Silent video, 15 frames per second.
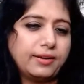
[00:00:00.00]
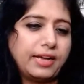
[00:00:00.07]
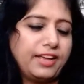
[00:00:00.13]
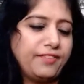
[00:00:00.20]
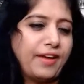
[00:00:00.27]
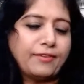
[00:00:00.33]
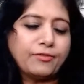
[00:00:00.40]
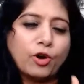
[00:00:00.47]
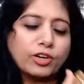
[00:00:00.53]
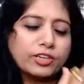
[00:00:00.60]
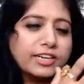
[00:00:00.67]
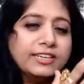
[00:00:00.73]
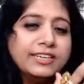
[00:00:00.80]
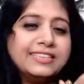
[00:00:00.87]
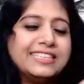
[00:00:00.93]
uh, if I've
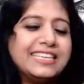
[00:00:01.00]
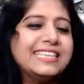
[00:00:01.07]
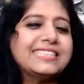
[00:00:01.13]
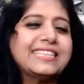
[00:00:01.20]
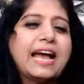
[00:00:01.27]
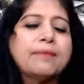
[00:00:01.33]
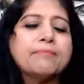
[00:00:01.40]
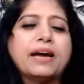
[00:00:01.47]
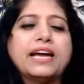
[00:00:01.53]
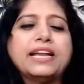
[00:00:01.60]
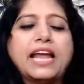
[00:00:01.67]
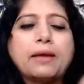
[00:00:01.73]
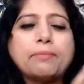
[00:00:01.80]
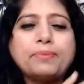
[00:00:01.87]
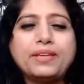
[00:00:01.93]
got a disease, I'm
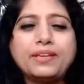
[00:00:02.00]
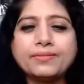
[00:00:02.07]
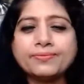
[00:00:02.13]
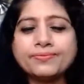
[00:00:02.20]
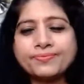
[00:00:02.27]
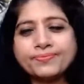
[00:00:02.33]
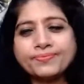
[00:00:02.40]
unhappy.